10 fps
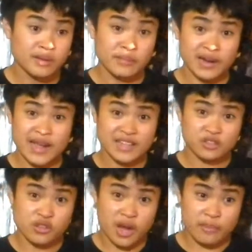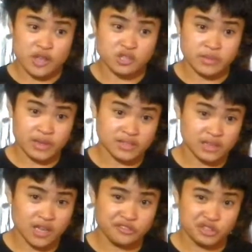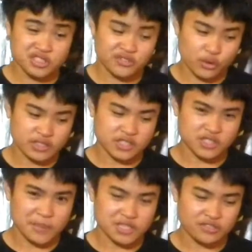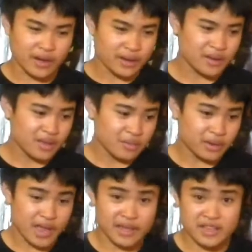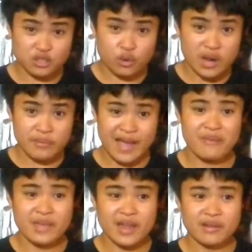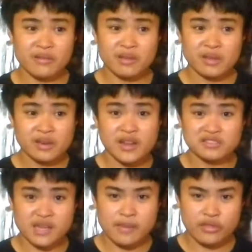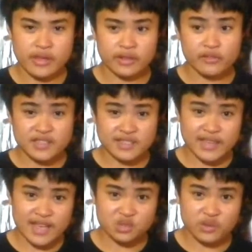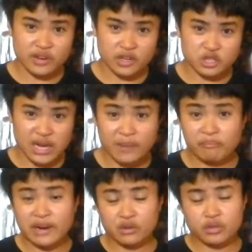But I had to do that impression because I love using the voice, it's so much fun. But yeah, he's a great Batman. Enough said about there. The rest of the cast did a very good job. Michael